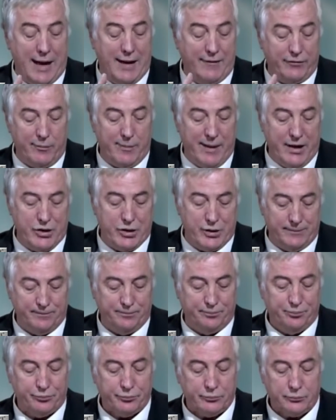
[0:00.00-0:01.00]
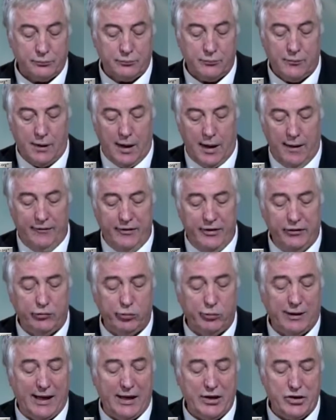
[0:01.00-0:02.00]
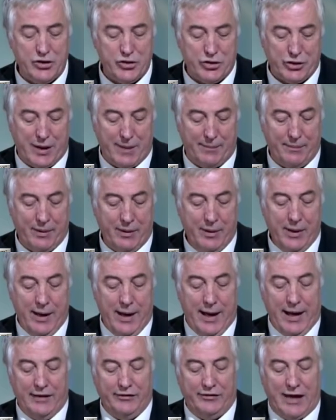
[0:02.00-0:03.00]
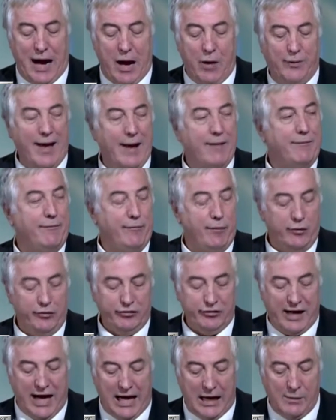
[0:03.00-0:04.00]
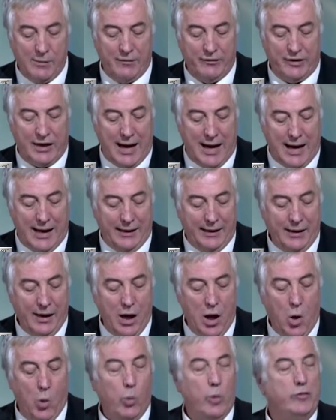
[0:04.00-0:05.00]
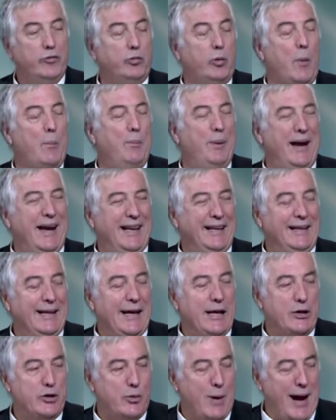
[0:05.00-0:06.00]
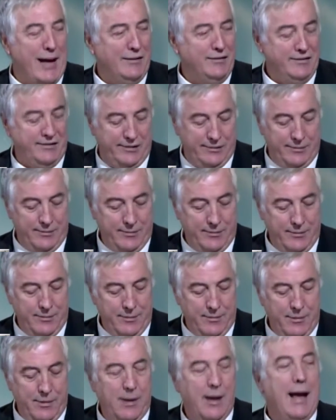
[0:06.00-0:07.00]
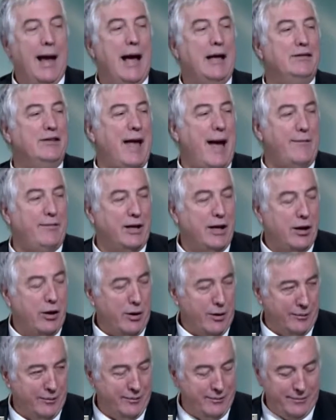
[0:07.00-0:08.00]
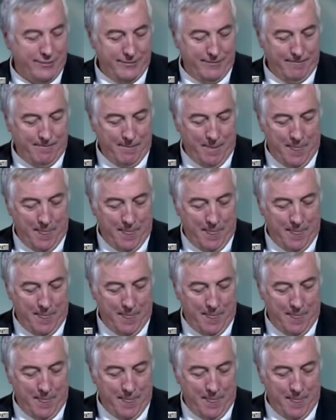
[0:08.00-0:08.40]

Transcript: confirmation of this relationship is how that first kingdom of God was repeatedly addressed as heaven and earth.